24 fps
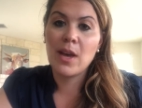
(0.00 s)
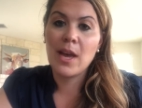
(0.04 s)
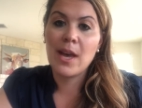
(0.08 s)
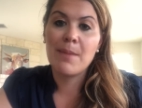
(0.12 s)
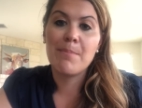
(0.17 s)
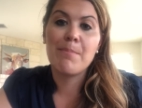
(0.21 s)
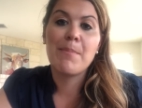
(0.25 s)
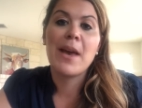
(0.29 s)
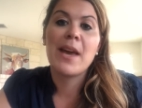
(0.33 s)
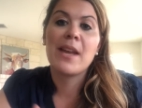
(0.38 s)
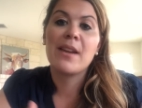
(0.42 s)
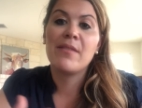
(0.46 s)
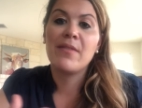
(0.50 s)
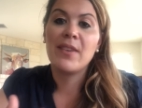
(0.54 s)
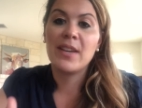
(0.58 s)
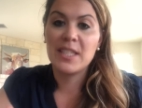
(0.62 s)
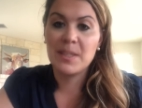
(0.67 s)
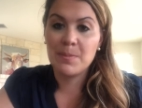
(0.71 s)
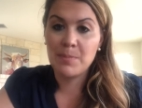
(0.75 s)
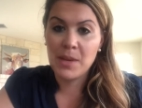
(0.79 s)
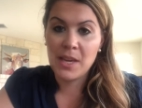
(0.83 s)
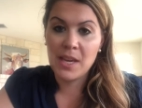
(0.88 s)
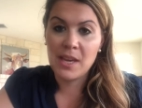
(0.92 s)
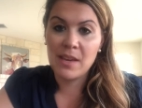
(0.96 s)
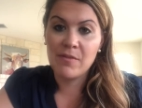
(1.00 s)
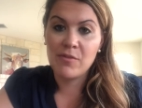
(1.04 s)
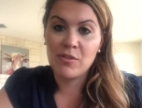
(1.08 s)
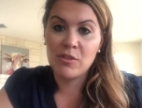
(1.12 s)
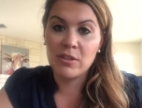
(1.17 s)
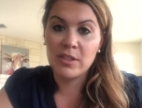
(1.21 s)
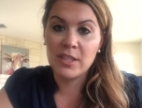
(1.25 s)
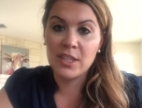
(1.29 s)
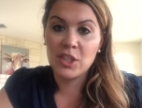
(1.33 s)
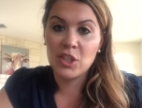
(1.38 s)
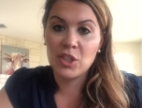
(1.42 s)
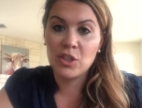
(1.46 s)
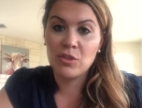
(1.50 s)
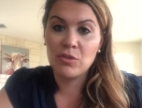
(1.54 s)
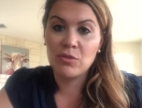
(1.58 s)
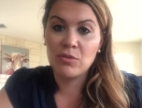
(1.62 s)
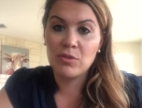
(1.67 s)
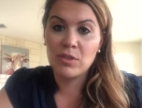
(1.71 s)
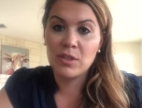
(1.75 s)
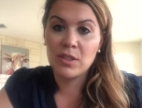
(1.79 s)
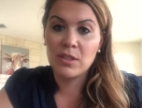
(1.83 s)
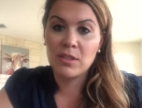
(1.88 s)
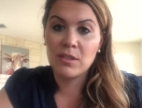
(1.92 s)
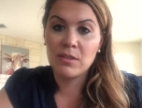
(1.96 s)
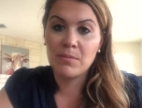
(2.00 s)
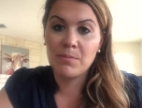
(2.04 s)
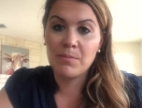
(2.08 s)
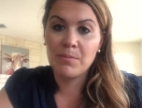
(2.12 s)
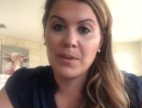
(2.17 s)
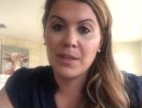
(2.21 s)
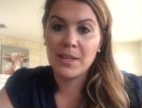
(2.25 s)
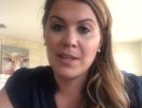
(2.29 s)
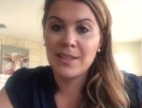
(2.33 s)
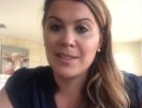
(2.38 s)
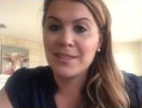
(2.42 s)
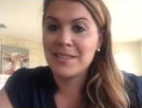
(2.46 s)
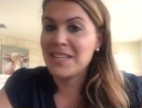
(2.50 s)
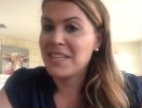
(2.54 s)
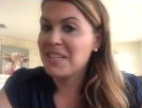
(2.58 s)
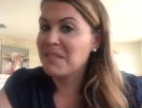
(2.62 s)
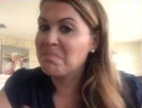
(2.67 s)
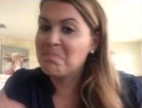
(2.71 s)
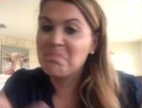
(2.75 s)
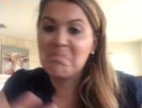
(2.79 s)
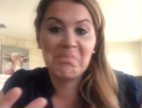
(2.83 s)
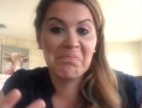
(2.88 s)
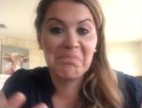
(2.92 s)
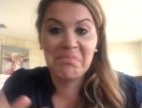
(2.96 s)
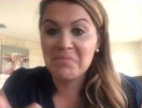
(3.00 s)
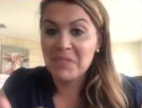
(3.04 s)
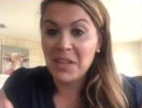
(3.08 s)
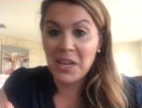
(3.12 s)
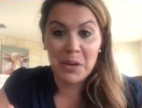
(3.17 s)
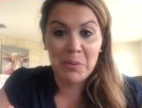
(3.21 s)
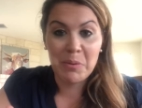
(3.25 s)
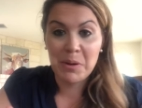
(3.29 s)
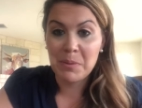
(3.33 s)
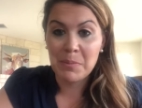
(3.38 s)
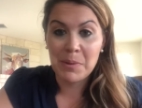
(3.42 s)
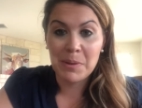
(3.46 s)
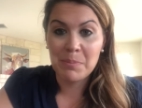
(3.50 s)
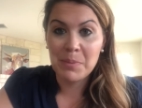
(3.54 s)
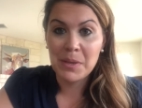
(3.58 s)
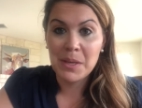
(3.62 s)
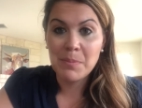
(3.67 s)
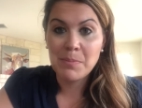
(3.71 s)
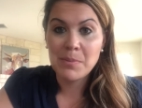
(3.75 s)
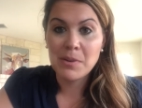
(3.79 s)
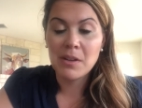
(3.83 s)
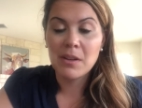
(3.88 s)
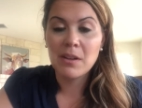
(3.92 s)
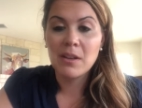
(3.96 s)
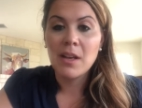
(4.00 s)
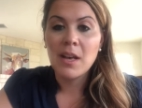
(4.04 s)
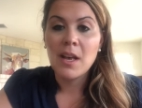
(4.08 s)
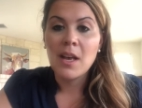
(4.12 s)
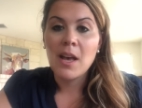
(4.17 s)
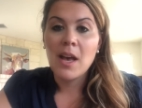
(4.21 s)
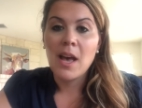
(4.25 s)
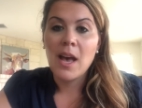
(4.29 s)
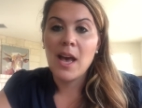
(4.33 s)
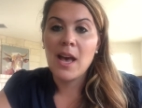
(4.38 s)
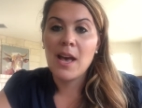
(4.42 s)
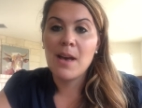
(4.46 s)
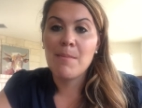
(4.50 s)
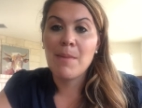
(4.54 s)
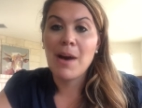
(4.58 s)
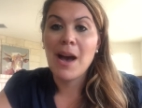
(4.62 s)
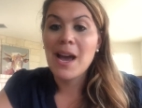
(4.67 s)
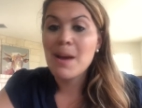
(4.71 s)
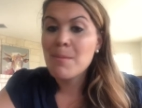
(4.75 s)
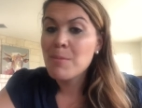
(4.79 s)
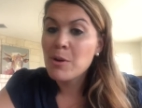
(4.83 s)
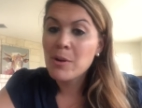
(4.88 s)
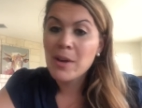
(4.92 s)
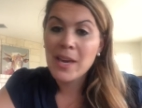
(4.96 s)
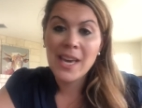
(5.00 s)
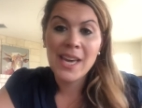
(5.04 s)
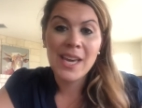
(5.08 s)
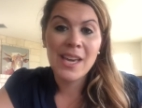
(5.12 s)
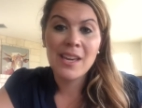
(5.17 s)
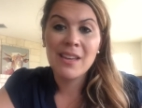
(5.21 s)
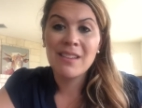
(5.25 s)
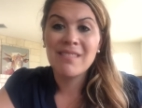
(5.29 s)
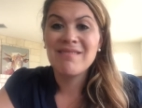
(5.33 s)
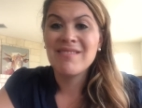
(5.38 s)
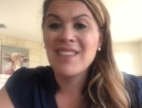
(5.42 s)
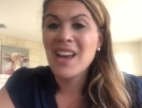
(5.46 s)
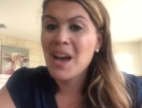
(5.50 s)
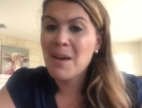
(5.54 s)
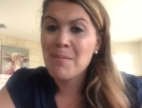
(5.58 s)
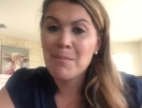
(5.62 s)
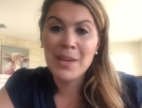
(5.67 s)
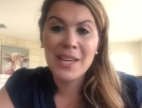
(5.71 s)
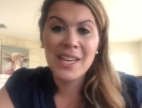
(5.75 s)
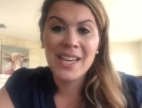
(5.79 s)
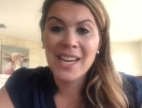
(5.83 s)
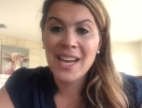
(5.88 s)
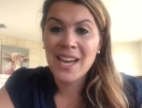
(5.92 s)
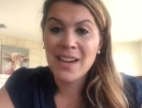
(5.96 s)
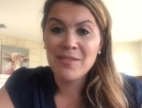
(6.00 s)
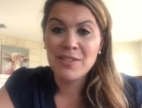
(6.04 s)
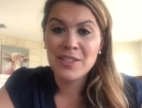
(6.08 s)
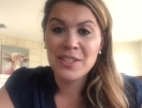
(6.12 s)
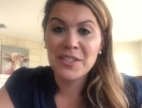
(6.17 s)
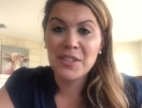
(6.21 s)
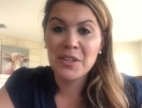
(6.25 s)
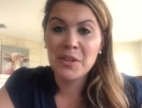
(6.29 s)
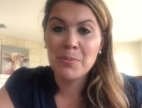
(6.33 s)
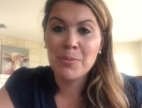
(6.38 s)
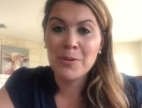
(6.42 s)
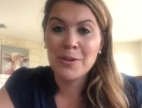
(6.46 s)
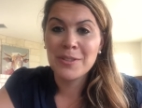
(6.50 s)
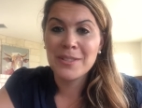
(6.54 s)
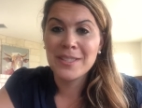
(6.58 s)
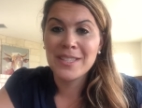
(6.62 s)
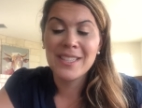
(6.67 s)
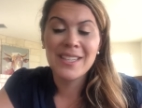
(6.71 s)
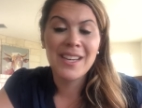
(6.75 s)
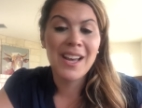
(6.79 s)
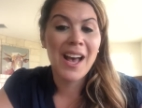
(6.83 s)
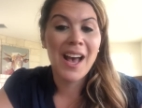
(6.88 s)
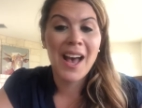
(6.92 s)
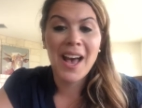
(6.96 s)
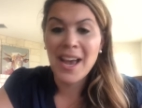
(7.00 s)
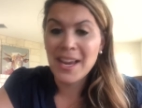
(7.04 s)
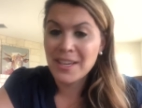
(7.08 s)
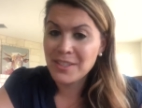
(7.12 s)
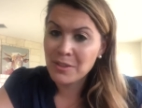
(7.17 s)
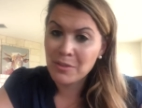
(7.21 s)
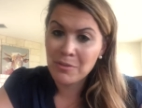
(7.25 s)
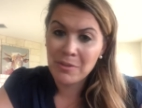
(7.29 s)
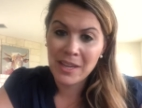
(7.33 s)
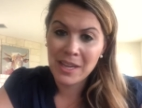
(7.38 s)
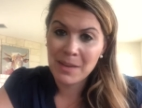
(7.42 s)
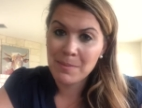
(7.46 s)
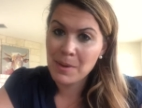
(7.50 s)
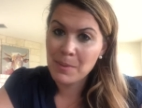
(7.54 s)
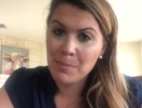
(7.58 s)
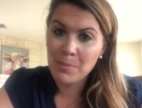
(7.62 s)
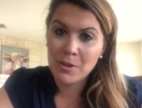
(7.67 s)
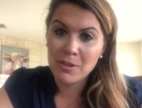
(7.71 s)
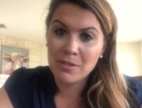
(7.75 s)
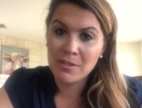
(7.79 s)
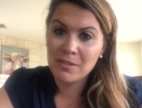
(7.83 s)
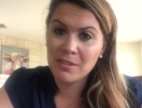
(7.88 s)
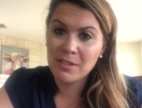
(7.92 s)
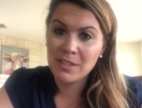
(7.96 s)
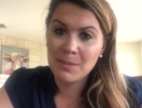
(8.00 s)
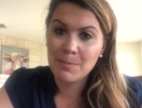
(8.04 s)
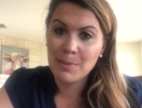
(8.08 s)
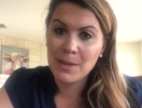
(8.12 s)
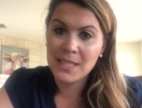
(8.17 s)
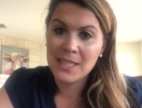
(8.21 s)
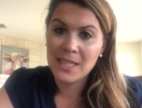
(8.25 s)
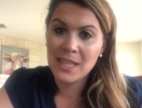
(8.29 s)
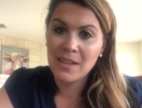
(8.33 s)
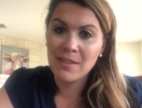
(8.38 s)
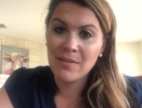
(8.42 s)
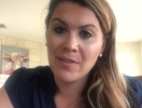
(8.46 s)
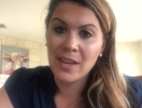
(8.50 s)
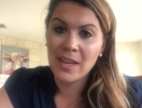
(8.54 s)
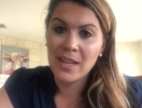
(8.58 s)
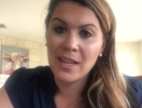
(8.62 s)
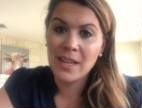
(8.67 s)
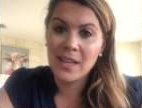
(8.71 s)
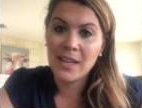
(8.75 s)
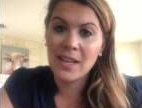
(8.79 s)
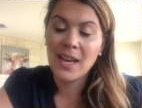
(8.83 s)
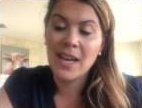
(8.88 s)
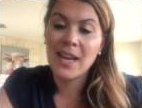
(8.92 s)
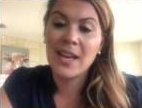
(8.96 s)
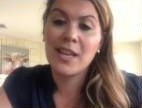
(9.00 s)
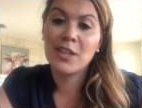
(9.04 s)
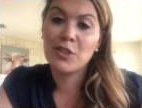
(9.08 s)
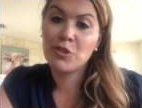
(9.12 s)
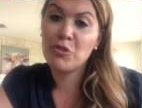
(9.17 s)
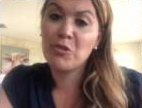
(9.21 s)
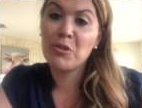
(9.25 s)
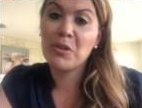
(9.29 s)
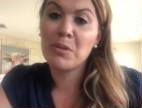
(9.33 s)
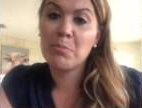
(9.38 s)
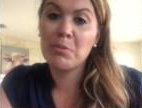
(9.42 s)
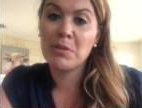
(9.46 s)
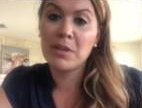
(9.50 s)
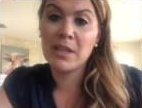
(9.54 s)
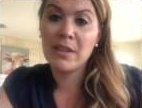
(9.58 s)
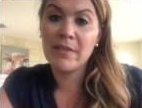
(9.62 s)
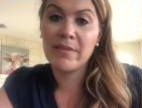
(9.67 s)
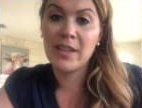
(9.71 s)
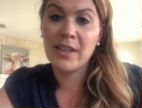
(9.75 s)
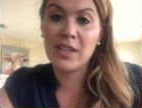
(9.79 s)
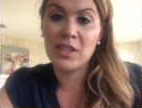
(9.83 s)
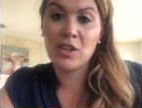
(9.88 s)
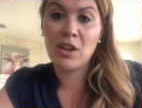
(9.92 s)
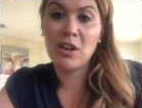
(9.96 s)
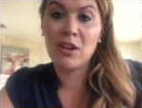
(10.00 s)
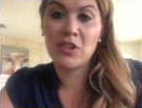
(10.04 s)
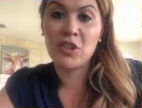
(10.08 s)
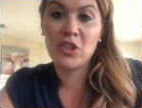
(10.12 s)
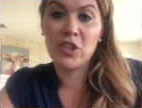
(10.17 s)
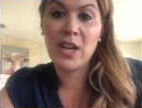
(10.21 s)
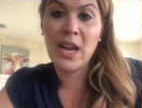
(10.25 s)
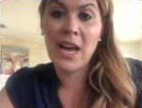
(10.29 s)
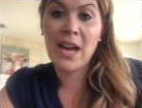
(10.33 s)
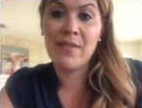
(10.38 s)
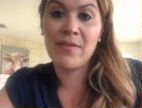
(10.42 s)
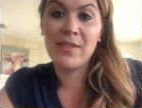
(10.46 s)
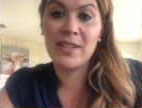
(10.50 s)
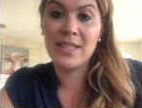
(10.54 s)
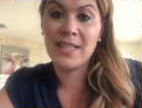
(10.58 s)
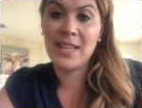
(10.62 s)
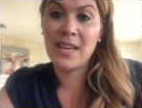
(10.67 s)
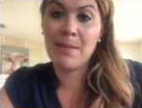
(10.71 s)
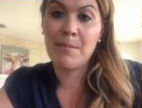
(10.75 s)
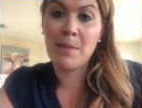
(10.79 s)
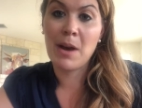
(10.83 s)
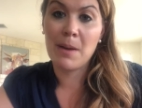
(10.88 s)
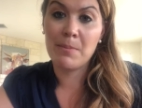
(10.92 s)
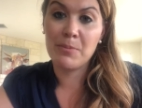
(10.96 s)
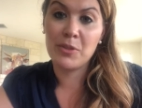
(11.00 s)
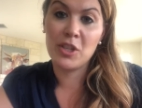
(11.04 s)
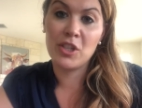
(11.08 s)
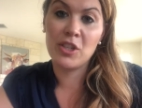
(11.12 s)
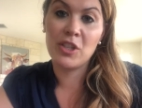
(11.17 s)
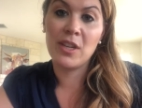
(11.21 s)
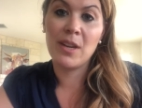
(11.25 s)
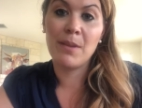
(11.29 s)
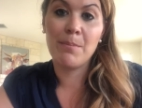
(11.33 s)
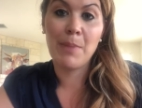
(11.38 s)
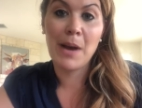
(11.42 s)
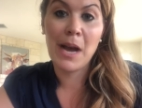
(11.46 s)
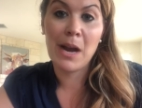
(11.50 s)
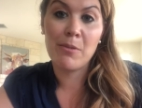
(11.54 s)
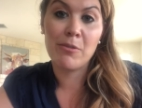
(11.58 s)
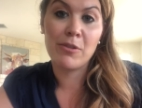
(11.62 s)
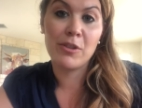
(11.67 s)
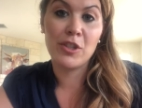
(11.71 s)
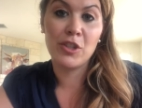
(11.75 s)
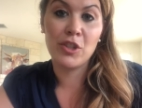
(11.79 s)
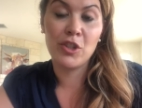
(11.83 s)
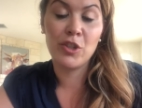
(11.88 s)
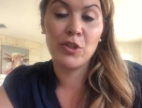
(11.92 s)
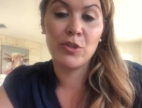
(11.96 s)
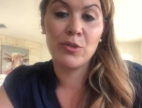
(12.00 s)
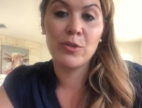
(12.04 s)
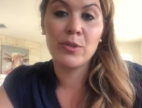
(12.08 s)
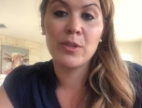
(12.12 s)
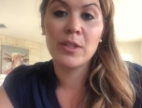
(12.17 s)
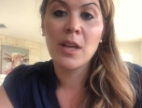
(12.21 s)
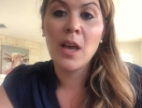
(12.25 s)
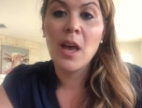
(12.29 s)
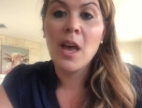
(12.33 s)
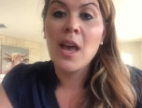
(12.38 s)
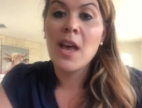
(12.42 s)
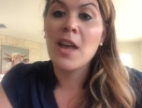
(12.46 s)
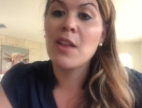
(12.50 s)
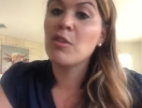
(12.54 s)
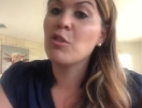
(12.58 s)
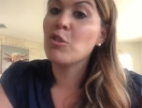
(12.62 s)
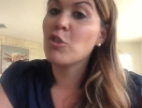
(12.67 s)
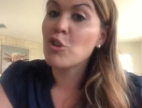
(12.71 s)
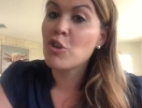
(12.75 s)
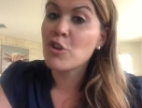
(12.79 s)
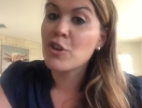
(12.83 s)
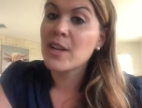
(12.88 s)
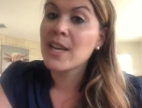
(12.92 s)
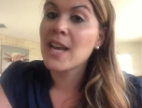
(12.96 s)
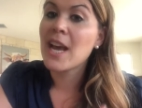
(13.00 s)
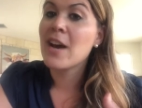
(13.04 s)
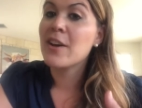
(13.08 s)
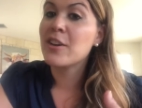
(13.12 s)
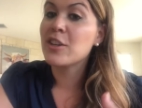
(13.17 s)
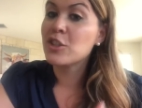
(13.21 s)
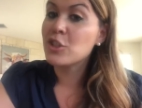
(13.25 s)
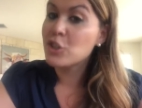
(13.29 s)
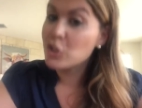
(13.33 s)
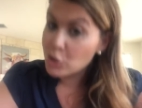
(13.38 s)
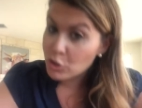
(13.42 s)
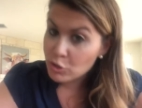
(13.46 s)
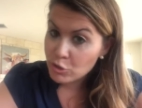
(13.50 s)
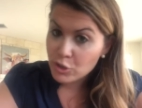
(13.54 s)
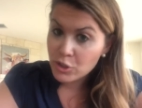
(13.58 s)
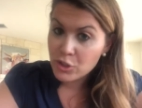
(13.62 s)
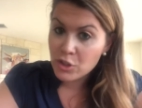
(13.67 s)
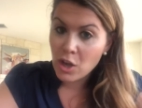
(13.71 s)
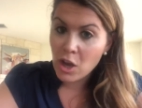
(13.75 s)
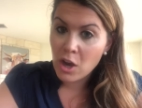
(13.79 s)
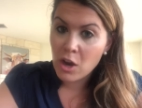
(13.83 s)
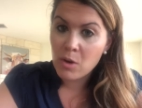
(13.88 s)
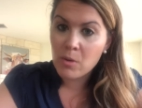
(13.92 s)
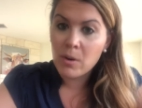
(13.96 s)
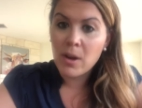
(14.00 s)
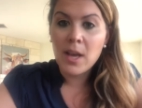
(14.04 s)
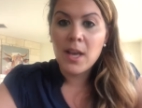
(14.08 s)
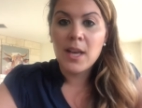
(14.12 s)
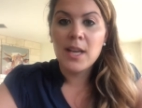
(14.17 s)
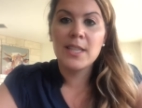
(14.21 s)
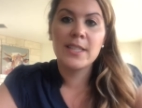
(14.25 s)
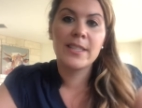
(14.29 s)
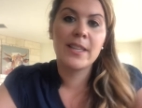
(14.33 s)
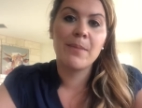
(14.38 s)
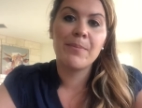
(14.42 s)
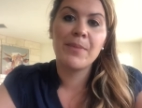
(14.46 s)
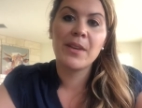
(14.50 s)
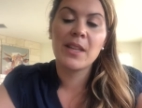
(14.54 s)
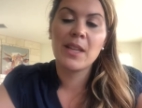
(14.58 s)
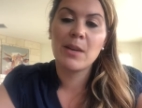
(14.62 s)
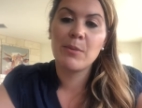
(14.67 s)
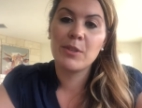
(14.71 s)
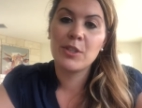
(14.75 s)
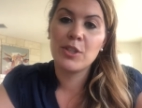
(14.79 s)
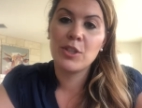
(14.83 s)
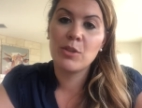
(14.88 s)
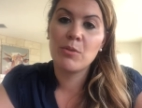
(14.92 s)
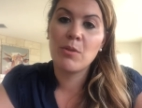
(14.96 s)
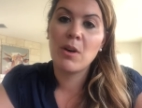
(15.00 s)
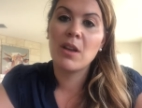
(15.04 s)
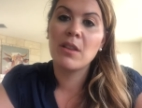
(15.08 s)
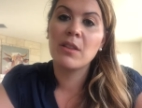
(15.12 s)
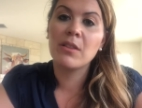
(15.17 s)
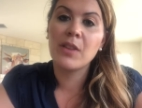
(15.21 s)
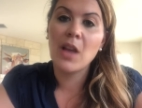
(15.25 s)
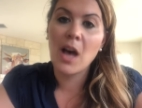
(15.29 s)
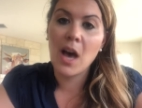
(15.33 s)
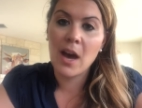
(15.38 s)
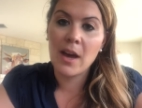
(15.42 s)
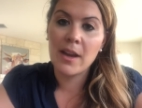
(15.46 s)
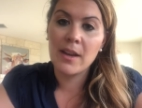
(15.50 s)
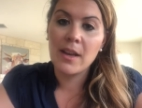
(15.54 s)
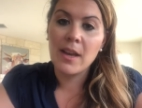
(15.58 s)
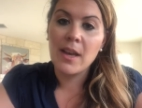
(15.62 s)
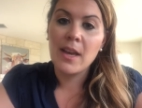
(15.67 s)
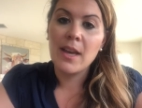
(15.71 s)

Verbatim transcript: and manifest behavioral issues because they they don't want to meet people. Um, I'm okay not meeting every single person. I don't like my personal space invaded, and I truly believe that dogs should have the same option and power to choose. And learning how to do so is something that we do a lot